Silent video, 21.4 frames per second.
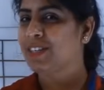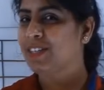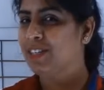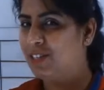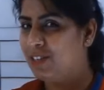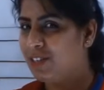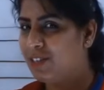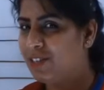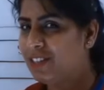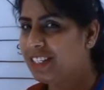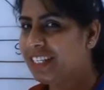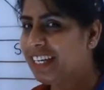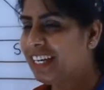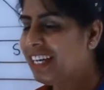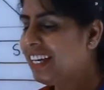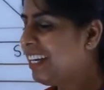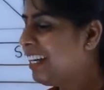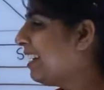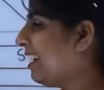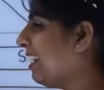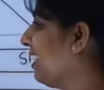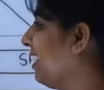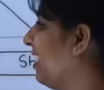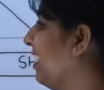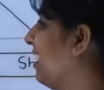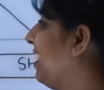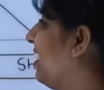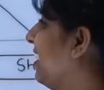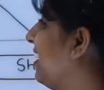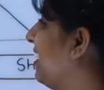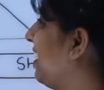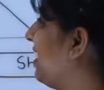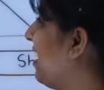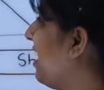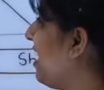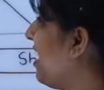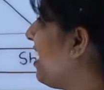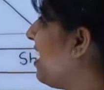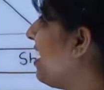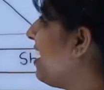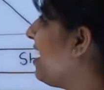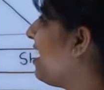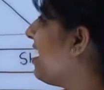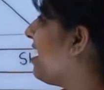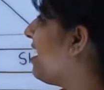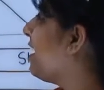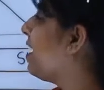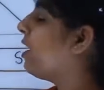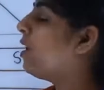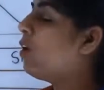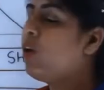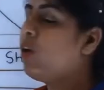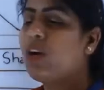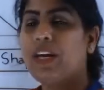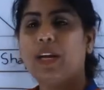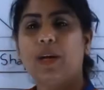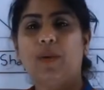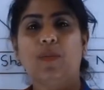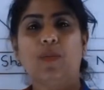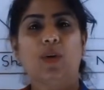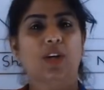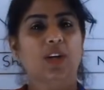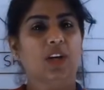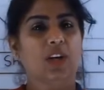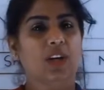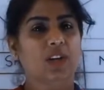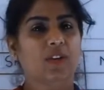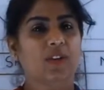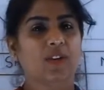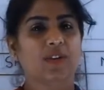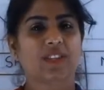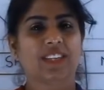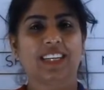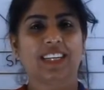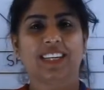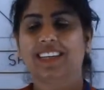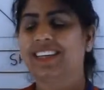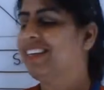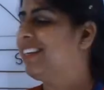Do you see? Yay! Okay, what all do you see?